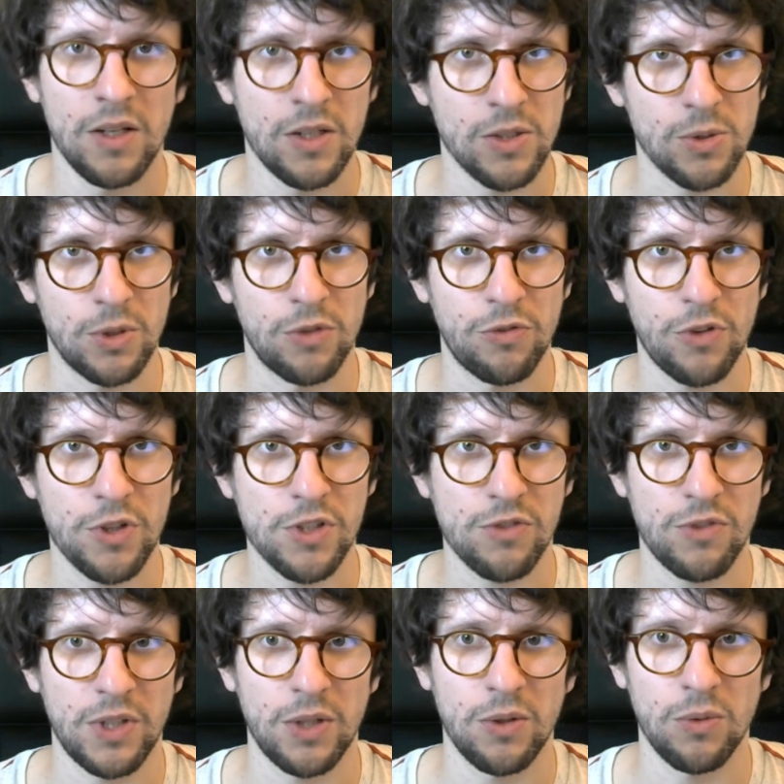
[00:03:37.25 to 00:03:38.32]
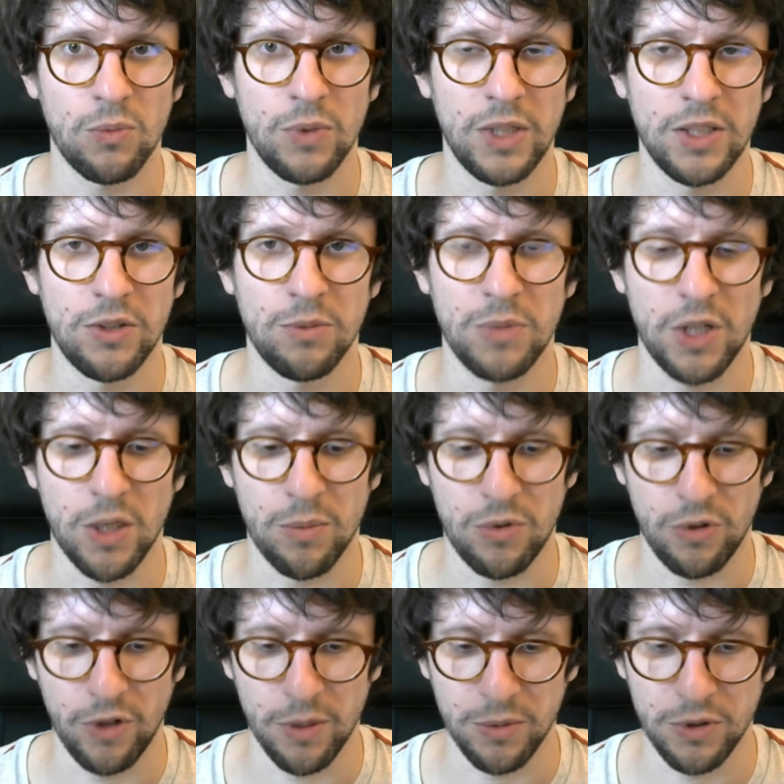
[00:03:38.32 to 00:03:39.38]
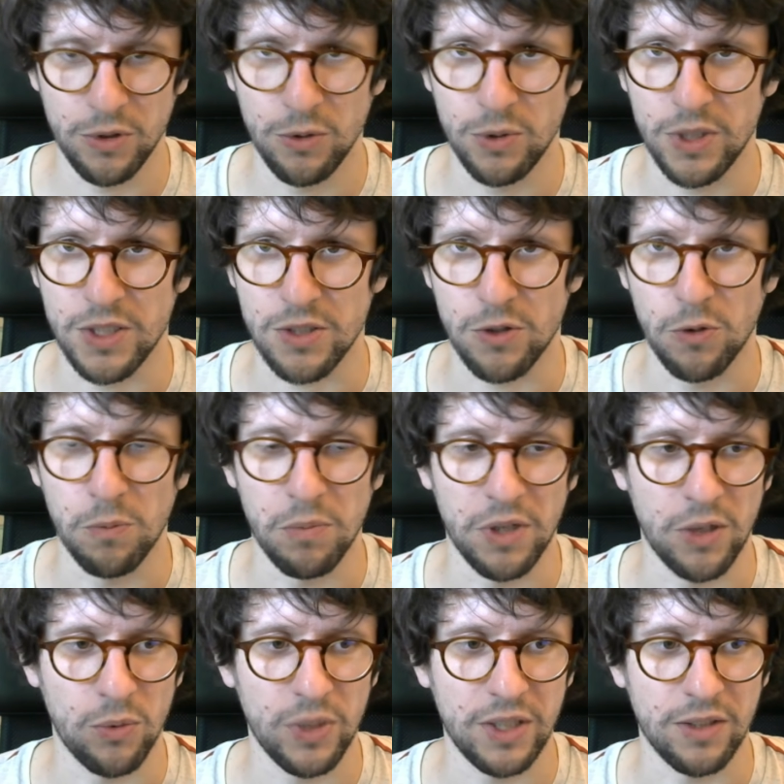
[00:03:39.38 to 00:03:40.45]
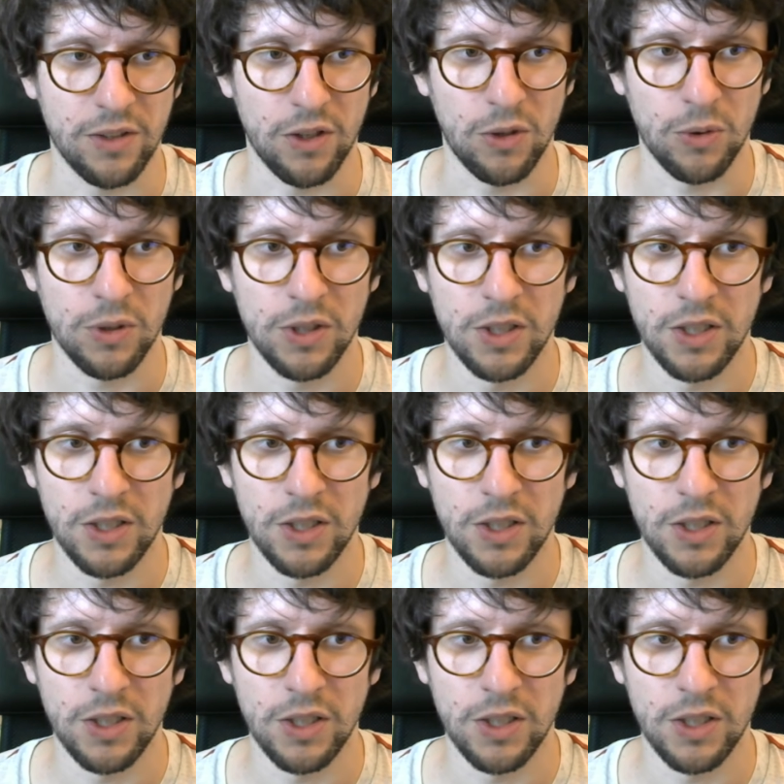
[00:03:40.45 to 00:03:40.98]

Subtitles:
So the first thing we need to make a program do is open a window,